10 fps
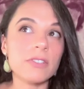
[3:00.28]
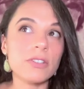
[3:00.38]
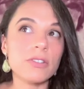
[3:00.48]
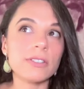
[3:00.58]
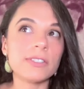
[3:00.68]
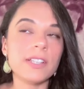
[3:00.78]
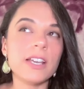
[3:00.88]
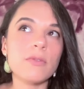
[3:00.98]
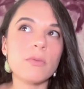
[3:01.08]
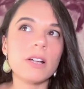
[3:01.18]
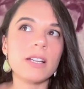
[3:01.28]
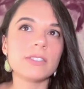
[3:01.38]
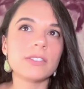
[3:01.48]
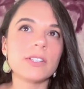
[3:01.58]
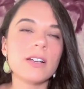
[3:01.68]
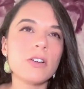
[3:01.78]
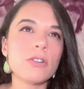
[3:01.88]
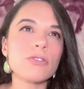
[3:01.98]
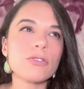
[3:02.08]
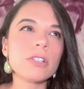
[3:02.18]
To receive what is
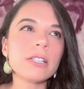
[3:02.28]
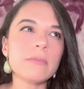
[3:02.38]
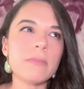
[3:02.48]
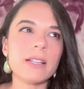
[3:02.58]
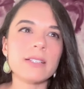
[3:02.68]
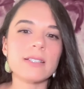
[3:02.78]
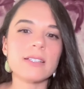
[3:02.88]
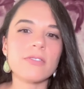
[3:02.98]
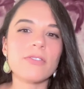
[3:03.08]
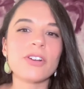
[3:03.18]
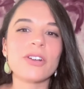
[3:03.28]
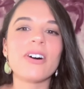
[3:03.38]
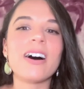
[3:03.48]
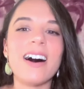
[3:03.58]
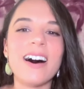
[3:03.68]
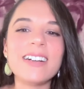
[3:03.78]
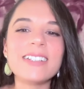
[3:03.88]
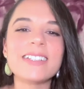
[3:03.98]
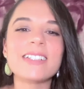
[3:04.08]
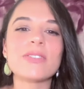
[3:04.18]
truly meant for your
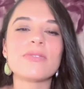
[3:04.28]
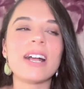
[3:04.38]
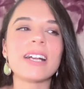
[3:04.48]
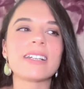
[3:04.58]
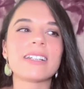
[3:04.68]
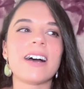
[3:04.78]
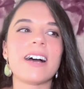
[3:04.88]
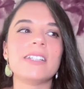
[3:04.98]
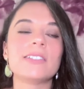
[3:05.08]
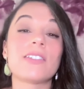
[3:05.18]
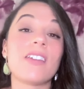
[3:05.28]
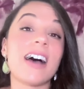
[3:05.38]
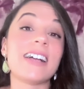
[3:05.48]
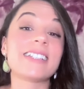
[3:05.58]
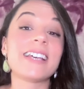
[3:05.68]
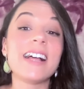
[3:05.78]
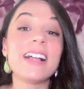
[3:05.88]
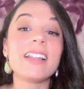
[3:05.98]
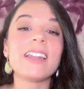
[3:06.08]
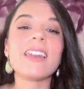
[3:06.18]
heart and to recognize that
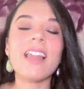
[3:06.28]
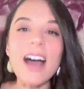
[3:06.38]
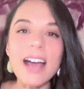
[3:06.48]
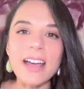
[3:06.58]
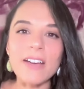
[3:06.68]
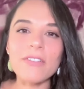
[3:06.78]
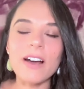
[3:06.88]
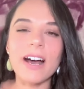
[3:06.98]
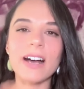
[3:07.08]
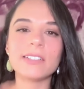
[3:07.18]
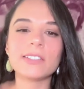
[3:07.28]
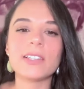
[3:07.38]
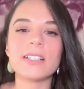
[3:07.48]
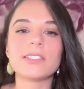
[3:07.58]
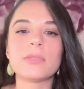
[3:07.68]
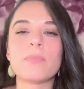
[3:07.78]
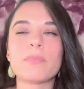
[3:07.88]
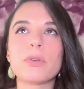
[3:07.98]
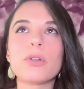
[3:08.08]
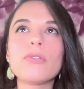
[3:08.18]
life has this
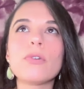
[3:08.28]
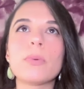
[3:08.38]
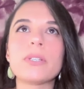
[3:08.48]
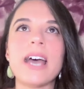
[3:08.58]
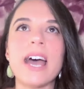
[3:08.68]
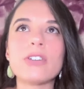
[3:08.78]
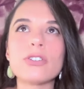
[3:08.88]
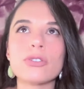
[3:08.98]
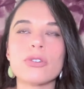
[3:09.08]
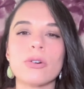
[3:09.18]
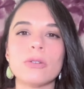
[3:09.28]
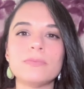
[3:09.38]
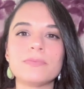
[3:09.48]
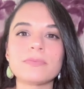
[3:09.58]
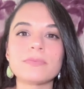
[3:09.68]
beautiful potential,